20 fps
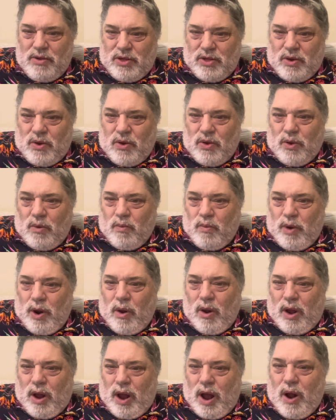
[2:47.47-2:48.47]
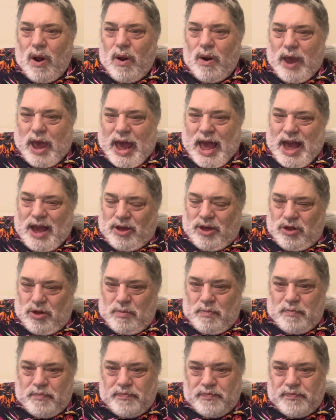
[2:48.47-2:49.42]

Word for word: It's called a rear guard action.